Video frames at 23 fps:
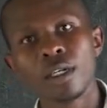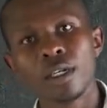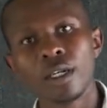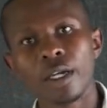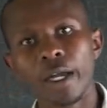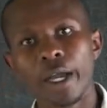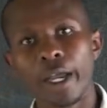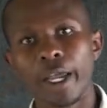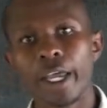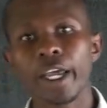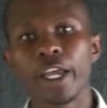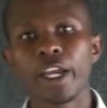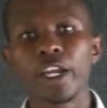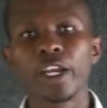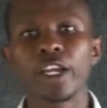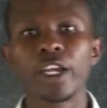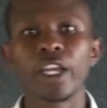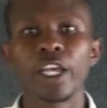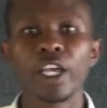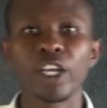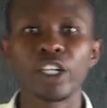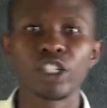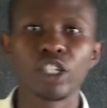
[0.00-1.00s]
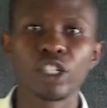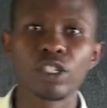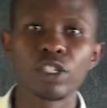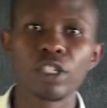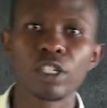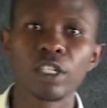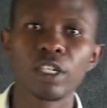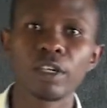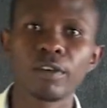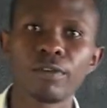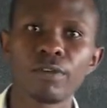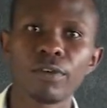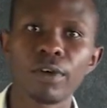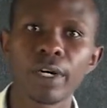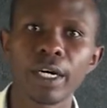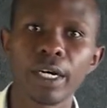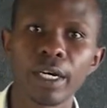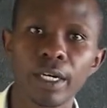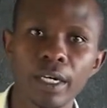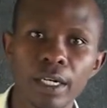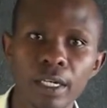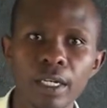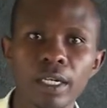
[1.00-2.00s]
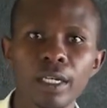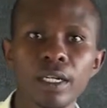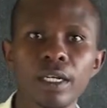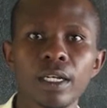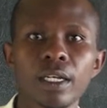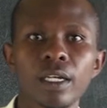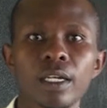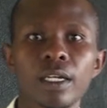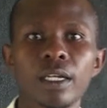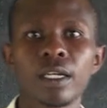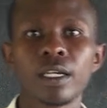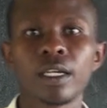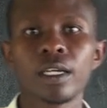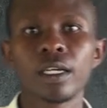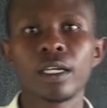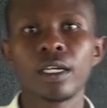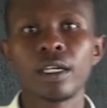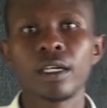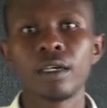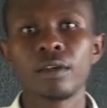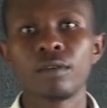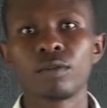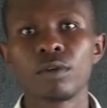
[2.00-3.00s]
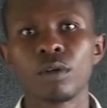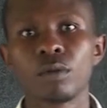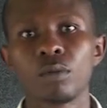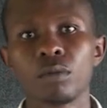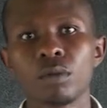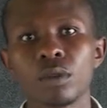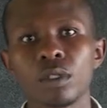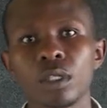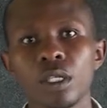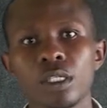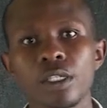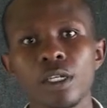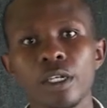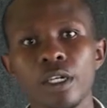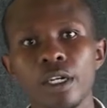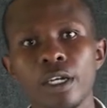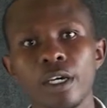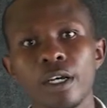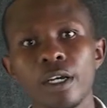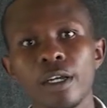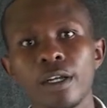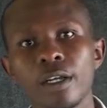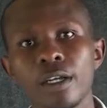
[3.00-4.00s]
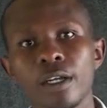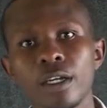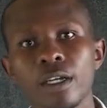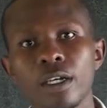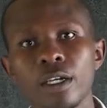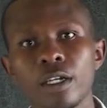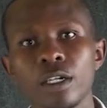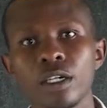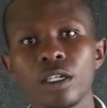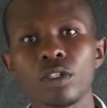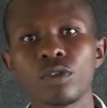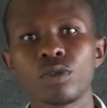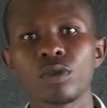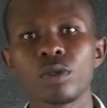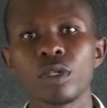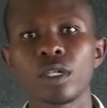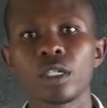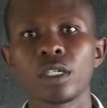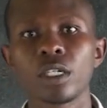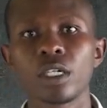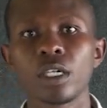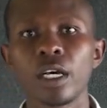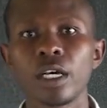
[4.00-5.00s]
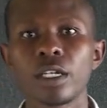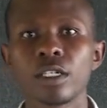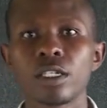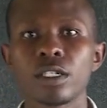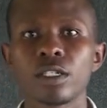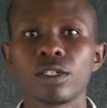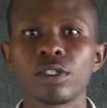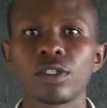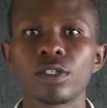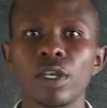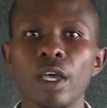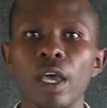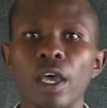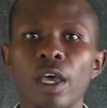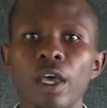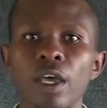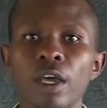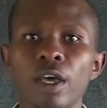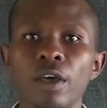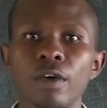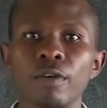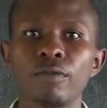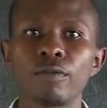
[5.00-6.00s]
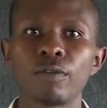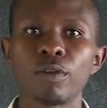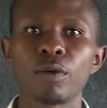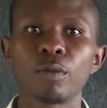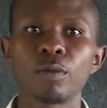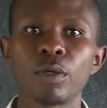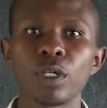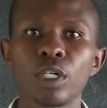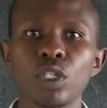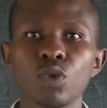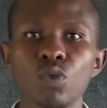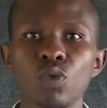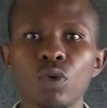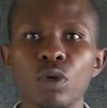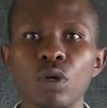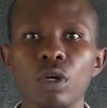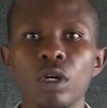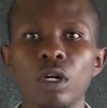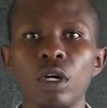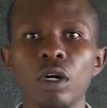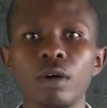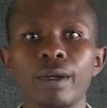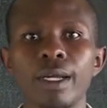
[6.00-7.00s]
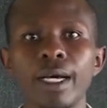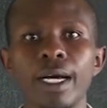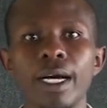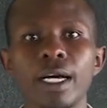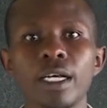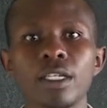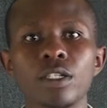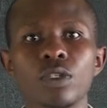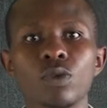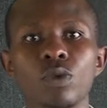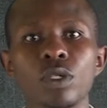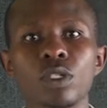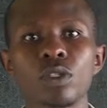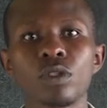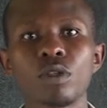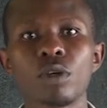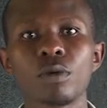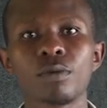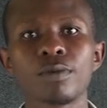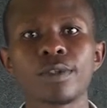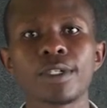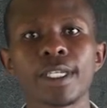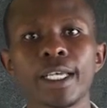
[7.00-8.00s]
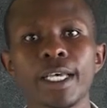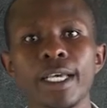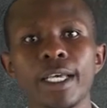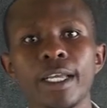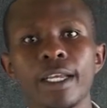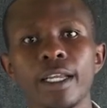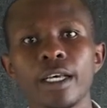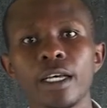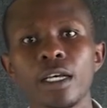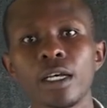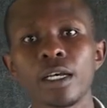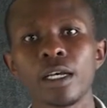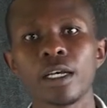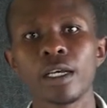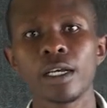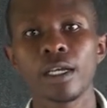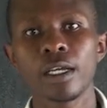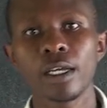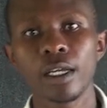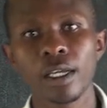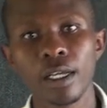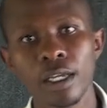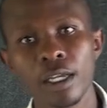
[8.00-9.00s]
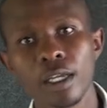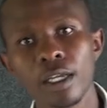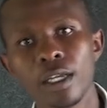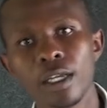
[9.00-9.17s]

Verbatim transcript: Again, it is Teacher Fred from the district that is from the school known as Wisdom Center.